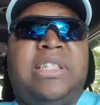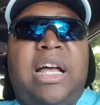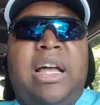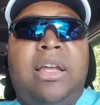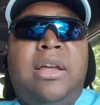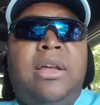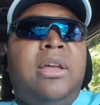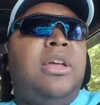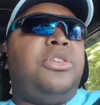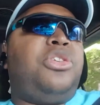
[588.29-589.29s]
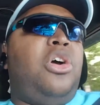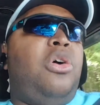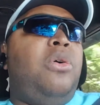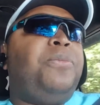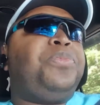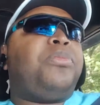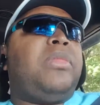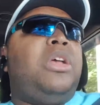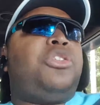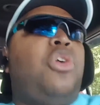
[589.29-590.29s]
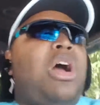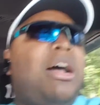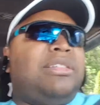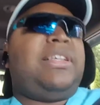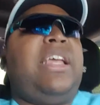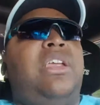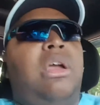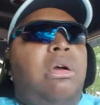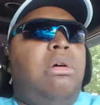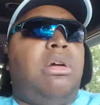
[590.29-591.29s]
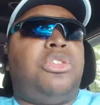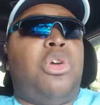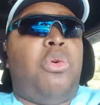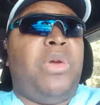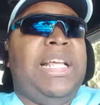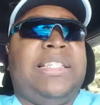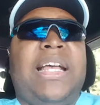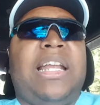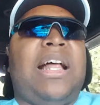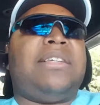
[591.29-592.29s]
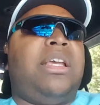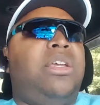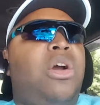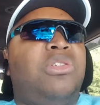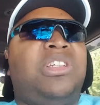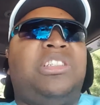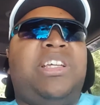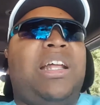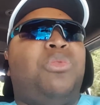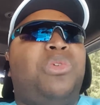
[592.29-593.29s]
So So I was like, yo, so when he said it, I was like, yo, is the shed really bad?